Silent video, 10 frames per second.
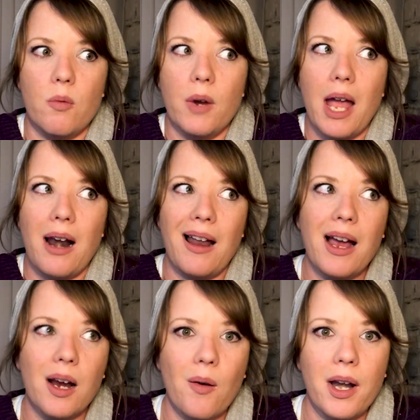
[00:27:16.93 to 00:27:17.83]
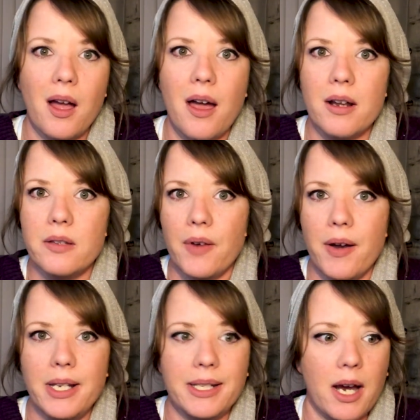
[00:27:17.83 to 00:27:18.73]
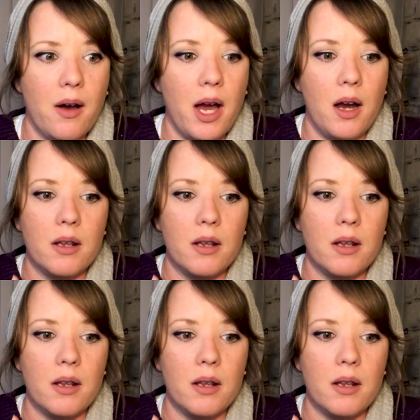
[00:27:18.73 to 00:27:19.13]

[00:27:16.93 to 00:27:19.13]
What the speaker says: We've got a lot going on. It's very scary.